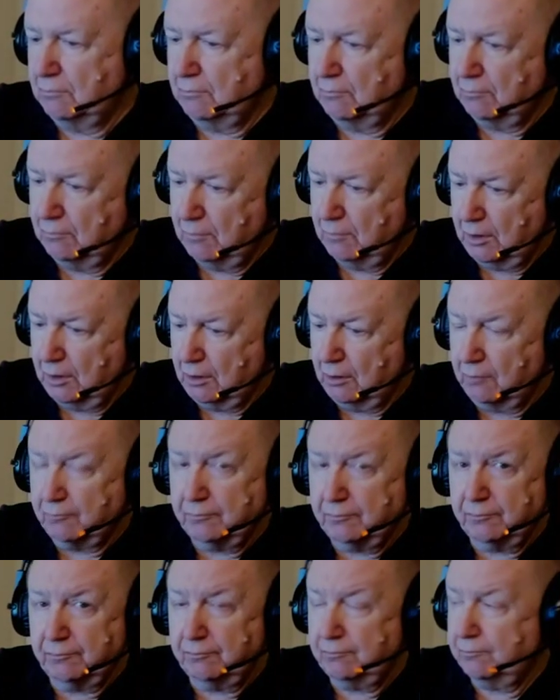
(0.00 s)
you know,
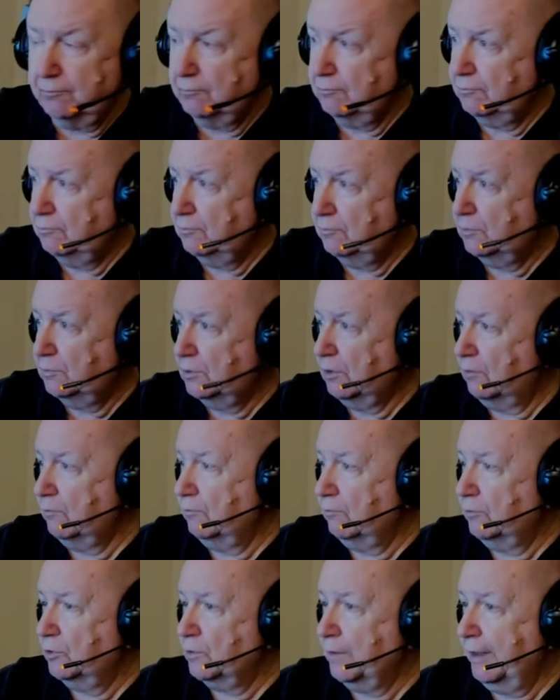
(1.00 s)
don't
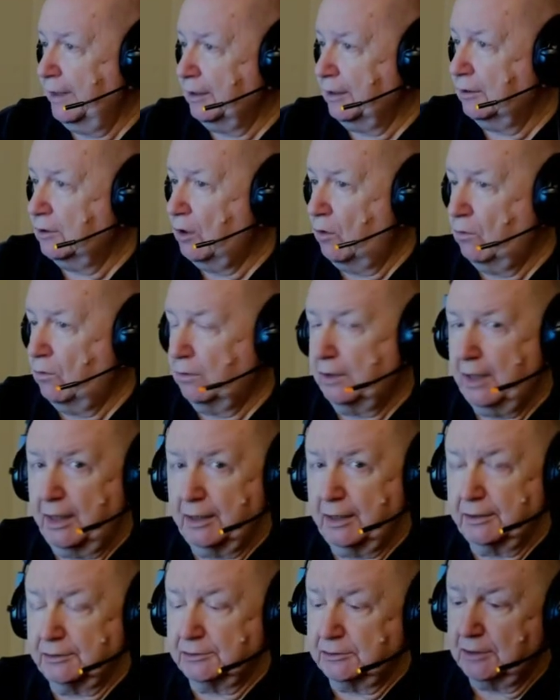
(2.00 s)
drink cola
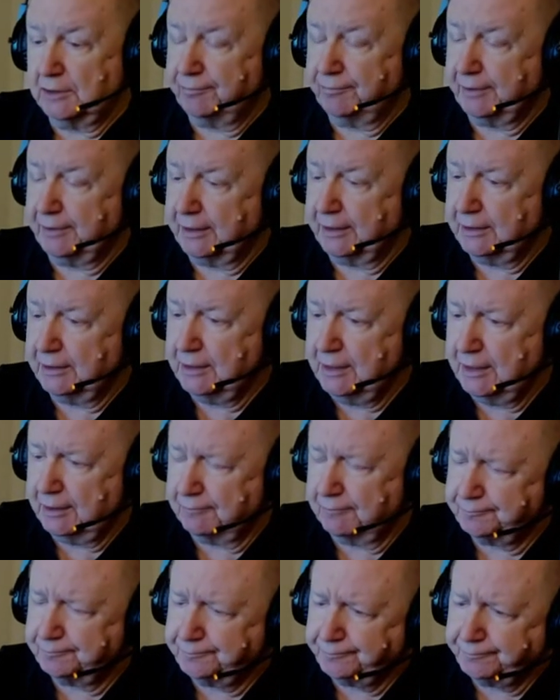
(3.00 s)
and stuff like that.
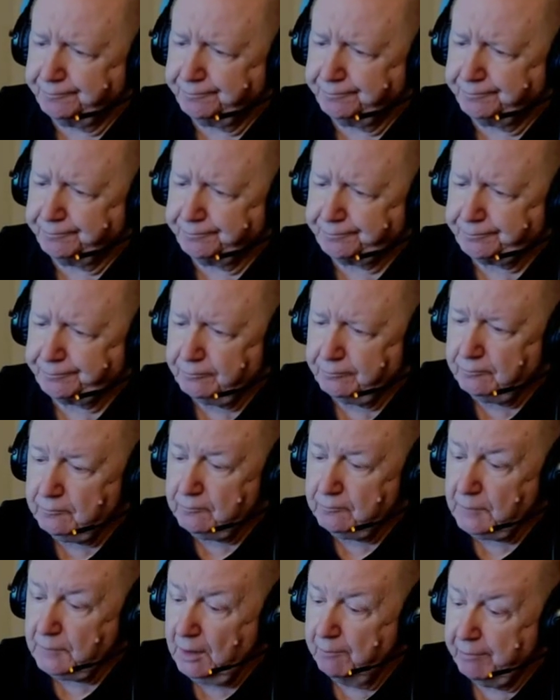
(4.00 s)

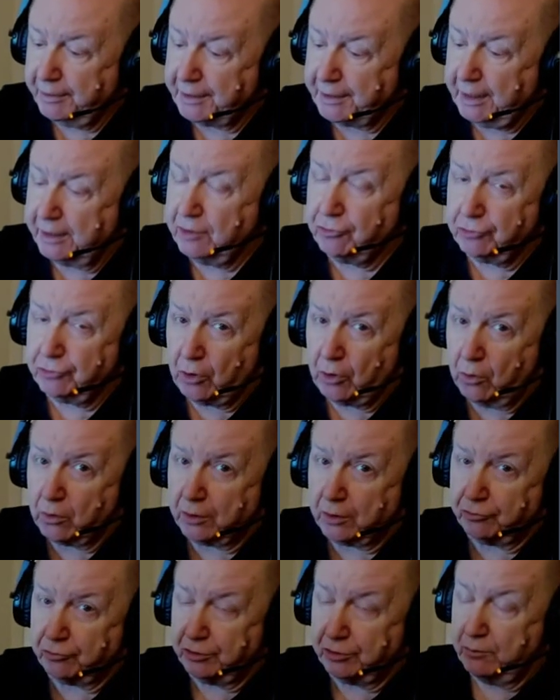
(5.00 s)
But that is
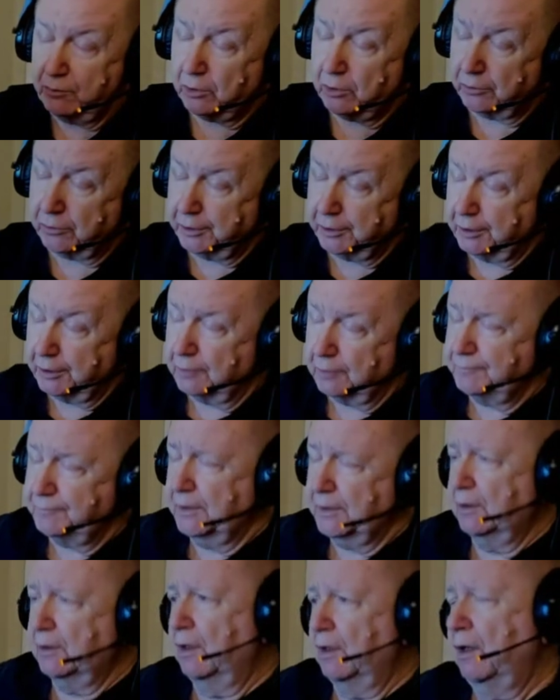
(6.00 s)
Coke Zero, you know.
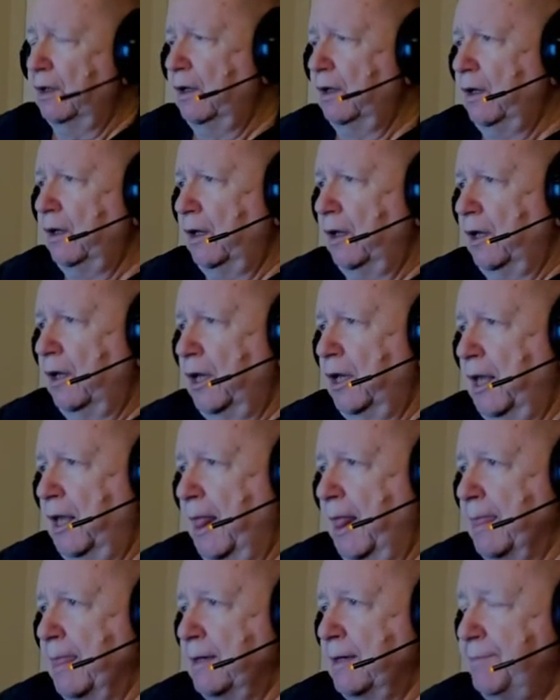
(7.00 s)

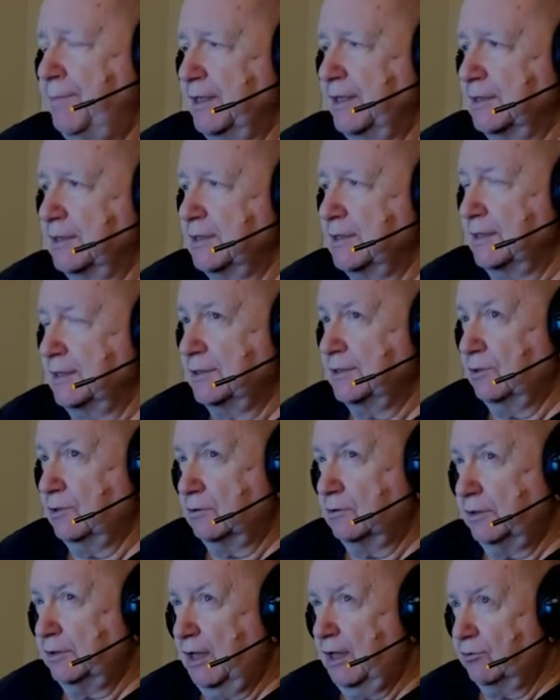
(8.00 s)
But uh, so
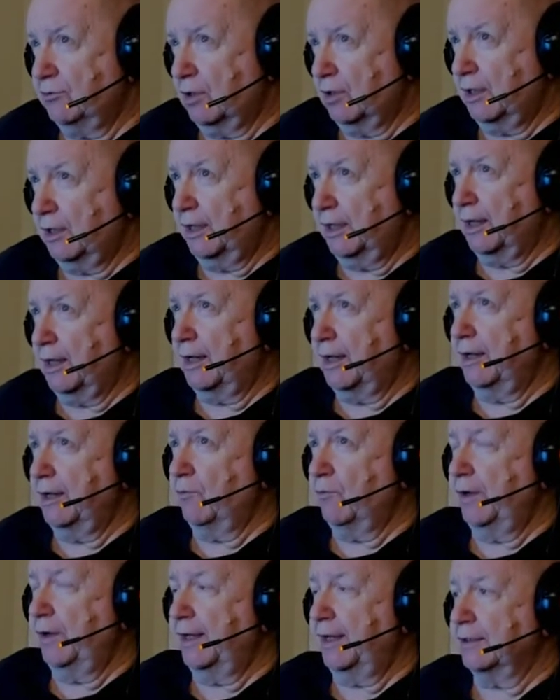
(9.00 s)
yesterday I
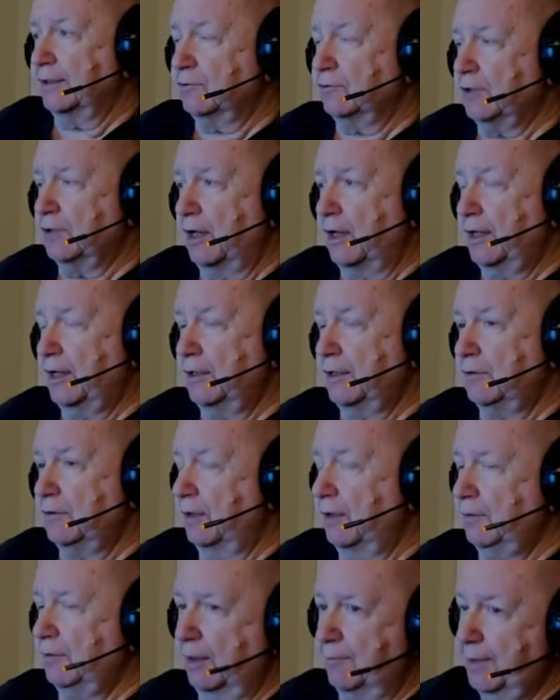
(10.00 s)
went outside and I